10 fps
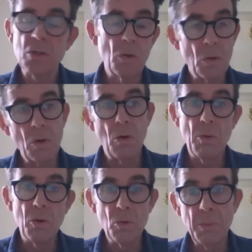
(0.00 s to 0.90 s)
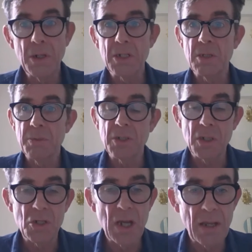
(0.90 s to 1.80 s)
or all participants can
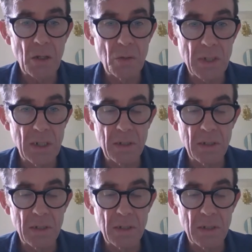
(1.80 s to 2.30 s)
share their content.